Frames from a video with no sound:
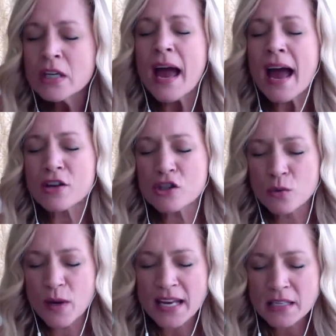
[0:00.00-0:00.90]
As
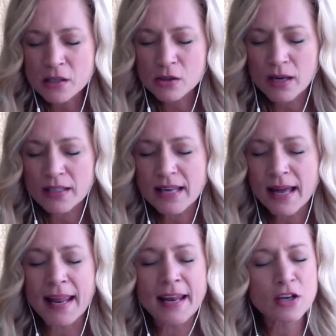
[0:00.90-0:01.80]
you integrate that
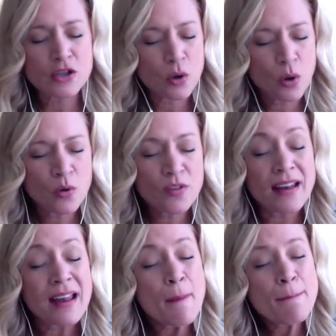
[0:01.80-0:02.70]
and as you hold that,
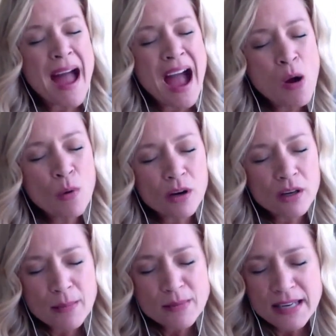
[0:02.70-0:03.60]
power
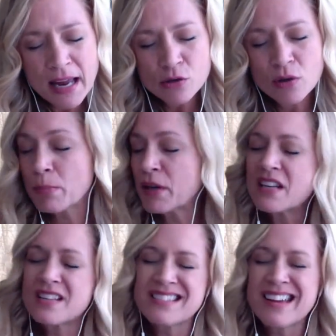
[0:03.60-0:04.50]
comes naturally, but it
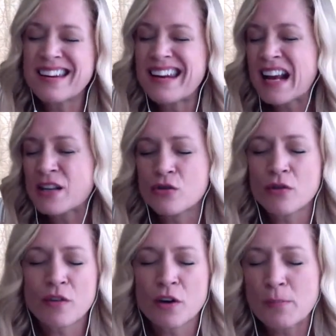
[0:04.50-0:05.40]
is not an
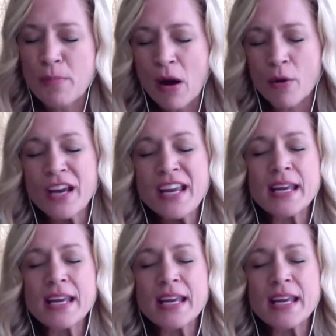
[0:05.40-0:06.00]
extroverted power.